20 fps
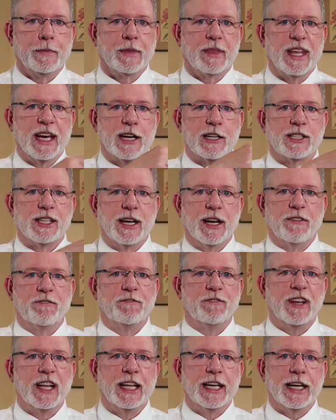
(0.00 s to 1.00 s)
There's an
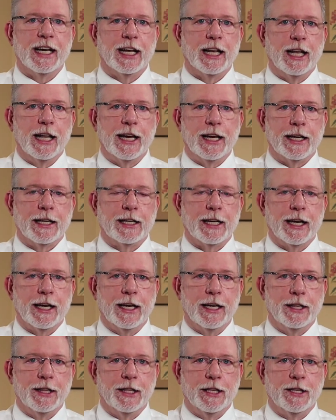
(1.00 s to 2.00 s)
affiliate link
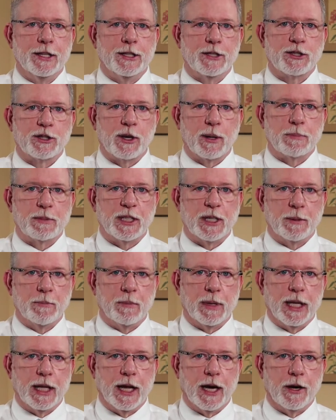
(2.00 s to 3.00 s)
in the description
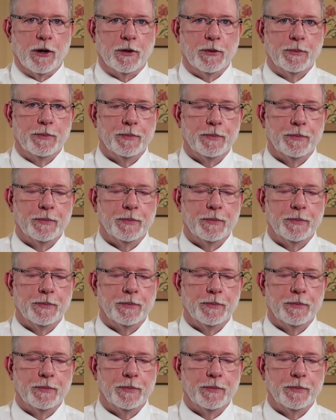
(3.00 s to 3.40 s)
below.